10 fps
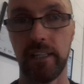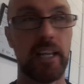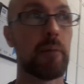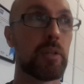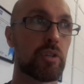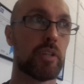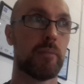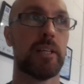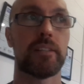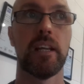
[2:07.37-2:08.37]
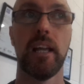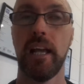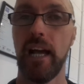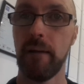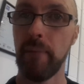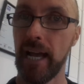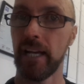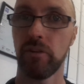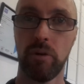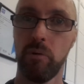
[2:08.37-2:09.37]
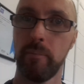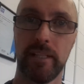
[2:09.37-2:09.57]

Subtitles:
Now, I'm not talking about a man or a woman